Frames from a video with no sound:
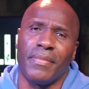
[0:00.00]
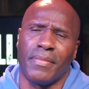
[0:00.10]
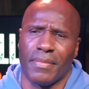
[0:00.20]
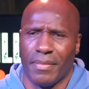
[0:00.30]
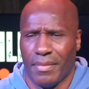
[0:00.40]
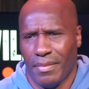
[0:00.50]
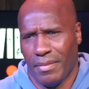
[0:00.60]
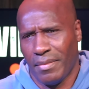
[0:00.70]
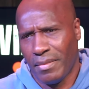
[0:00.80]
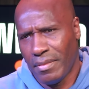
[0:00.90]

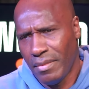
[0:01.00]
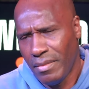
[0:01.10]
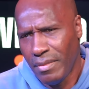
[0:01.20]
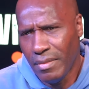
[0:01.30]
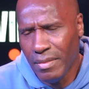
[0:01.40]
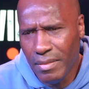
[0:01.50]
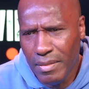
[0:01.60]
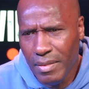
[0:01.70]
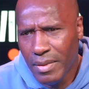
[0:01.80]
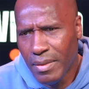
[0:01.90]

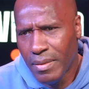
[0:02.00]
(no one is talking)